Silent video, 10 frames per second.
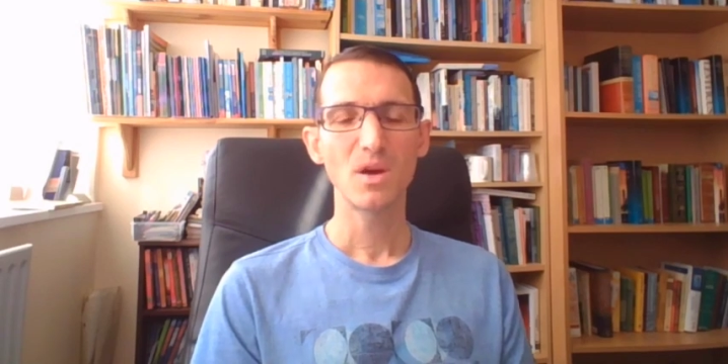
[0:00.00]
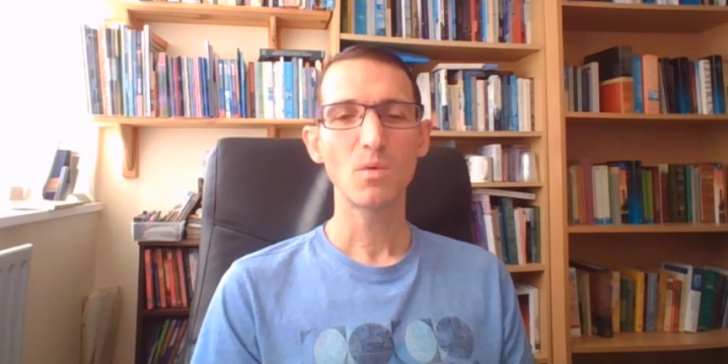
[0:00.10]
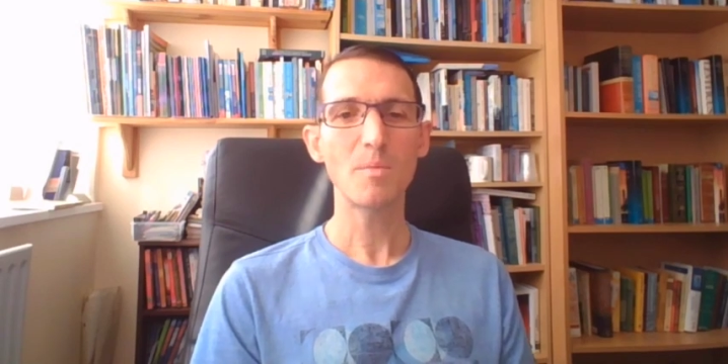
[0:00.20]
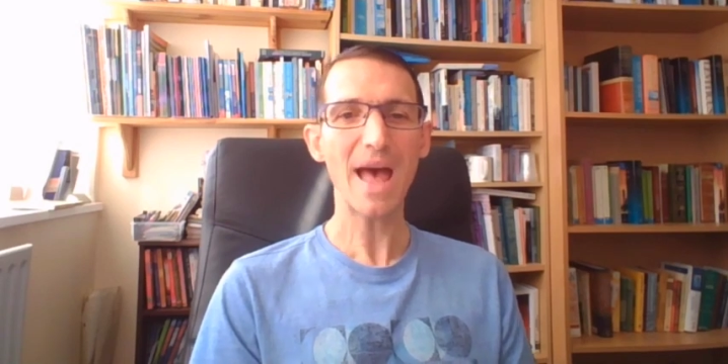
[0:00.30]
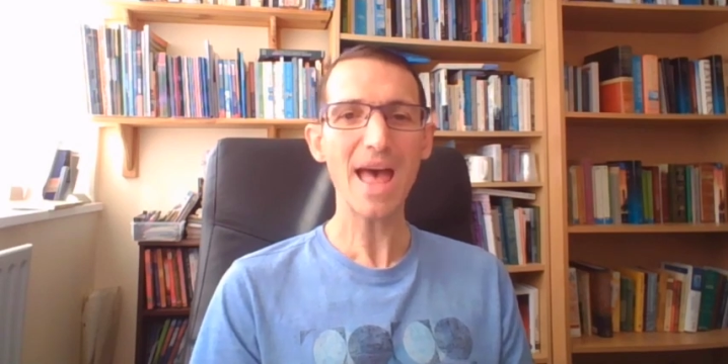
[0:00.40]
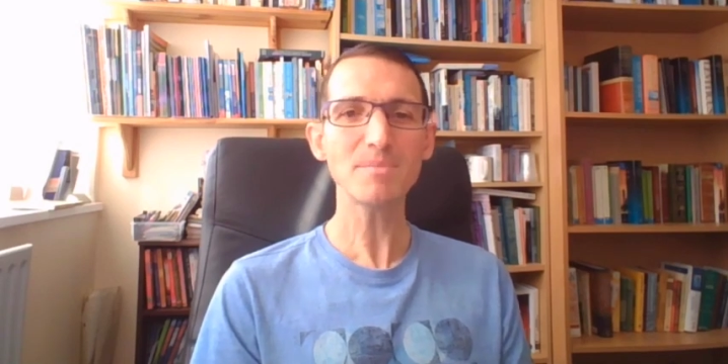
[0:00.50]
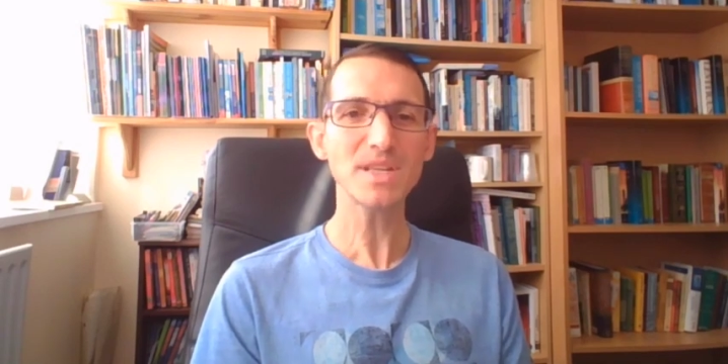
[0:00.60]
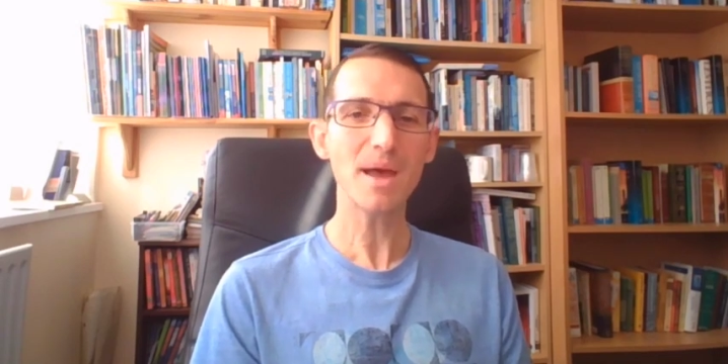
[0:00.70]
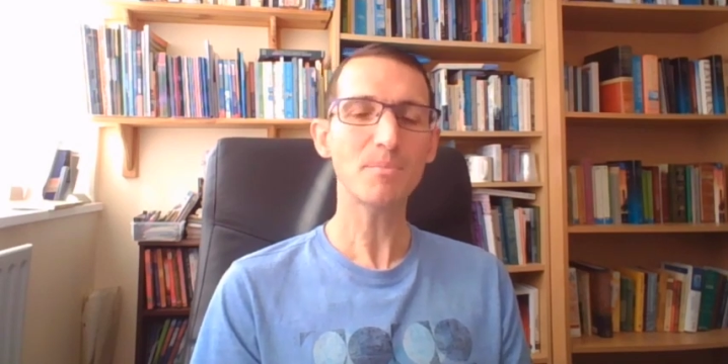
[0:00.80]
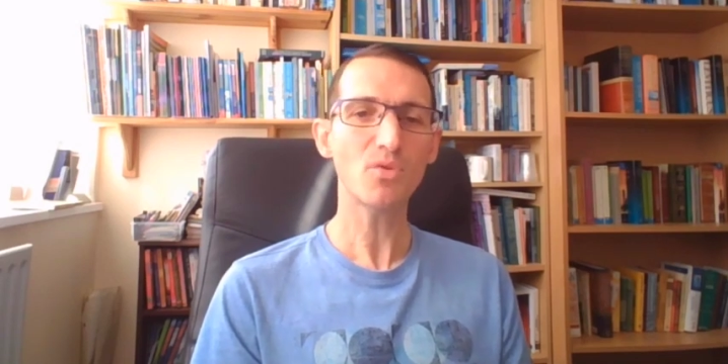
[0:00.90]
Well,
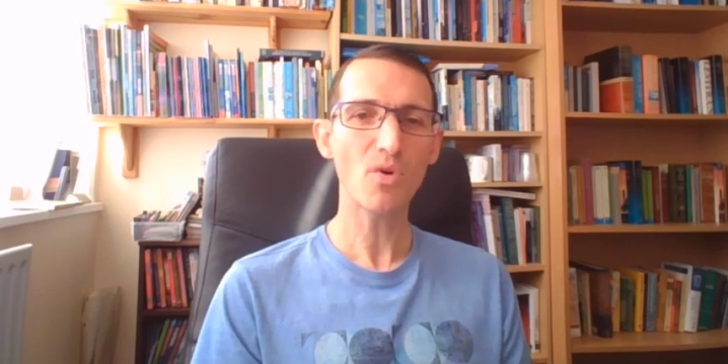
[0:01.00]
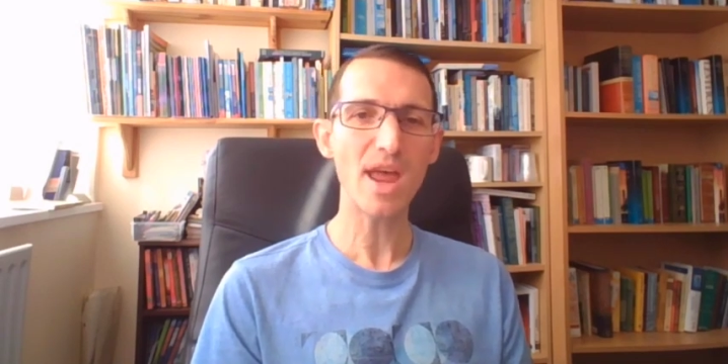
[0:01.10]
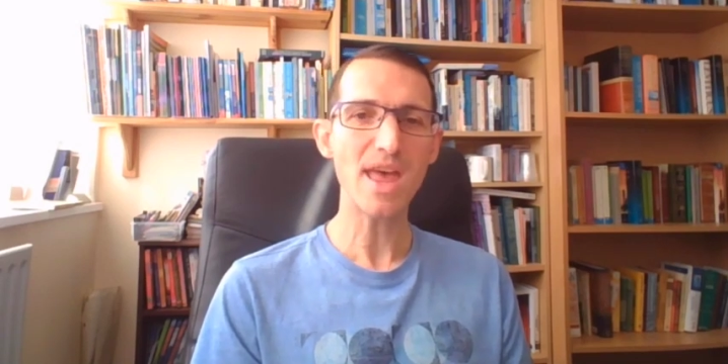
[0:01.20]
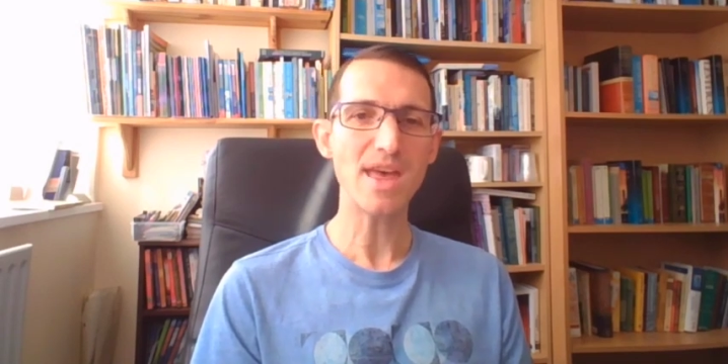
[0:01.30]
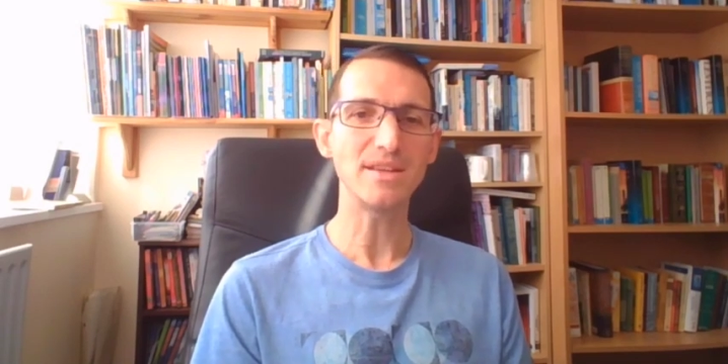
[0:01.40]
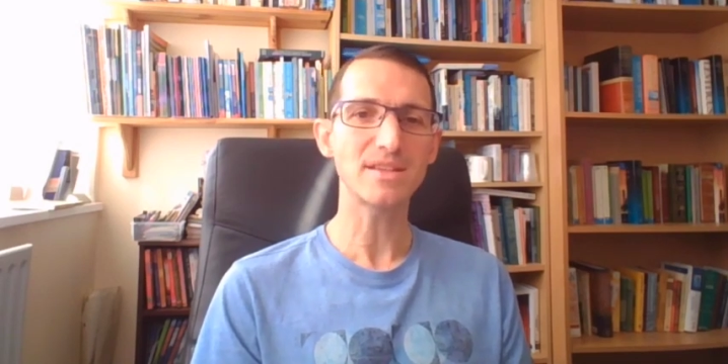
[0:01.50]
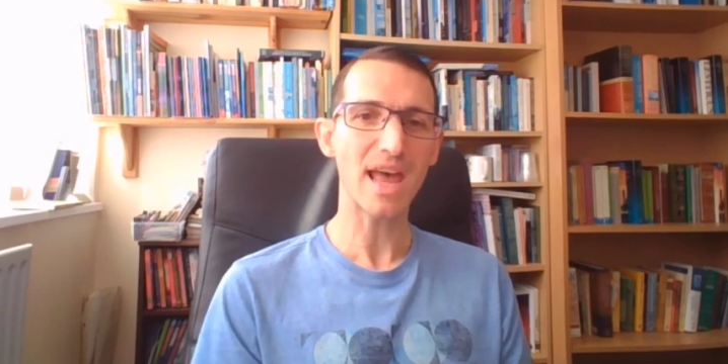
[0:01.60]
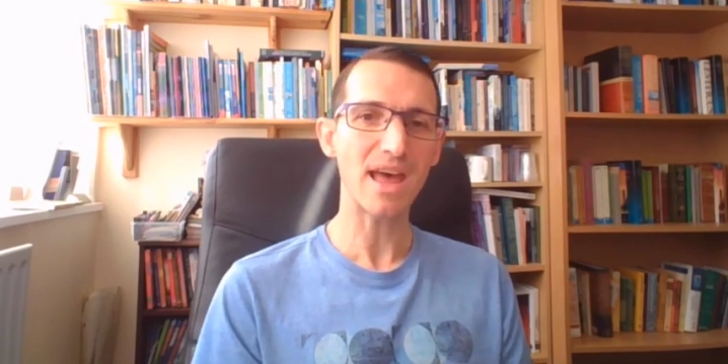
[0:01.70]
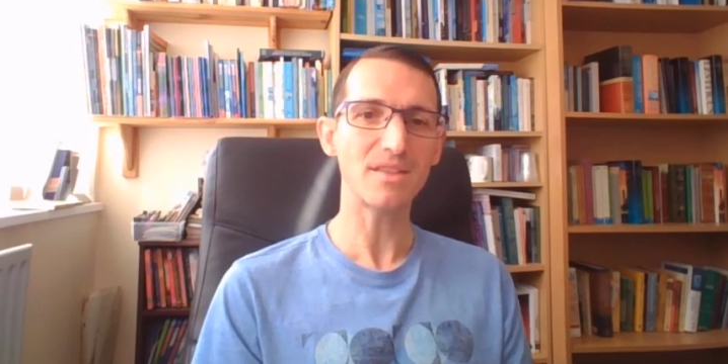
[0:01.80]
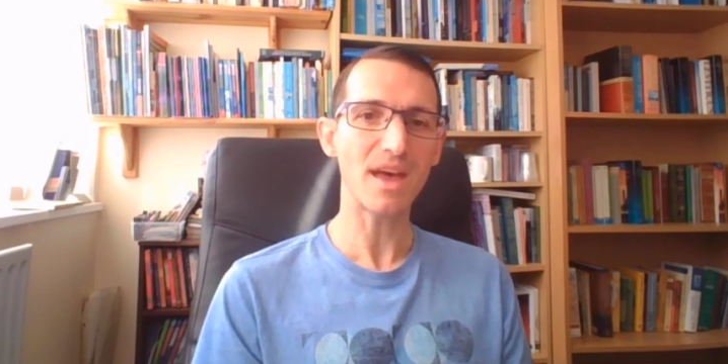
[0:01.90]
perhaps our prayers
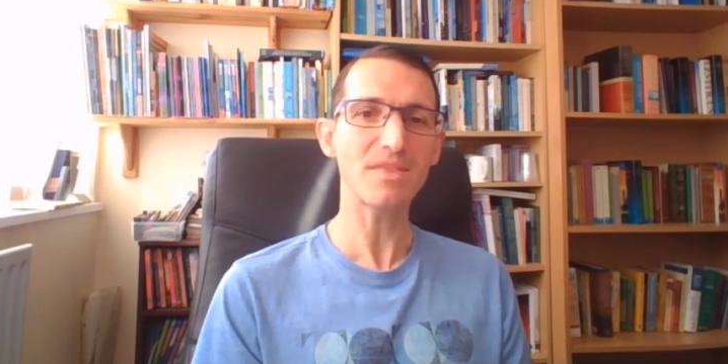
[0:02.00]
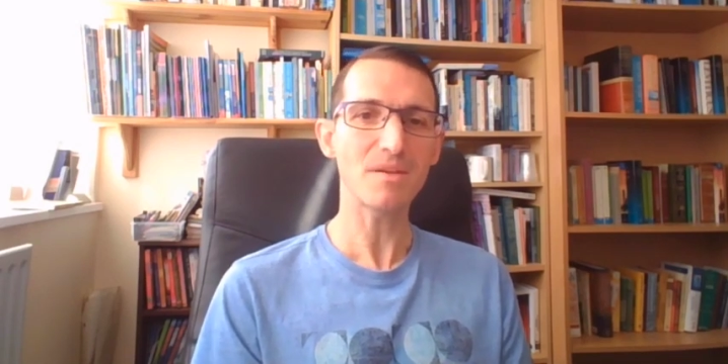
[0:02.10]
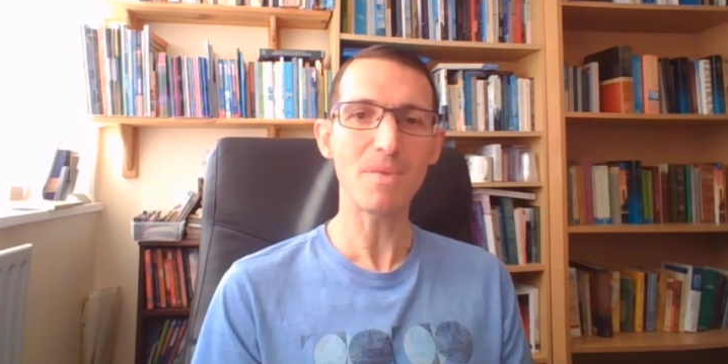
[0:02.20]
at the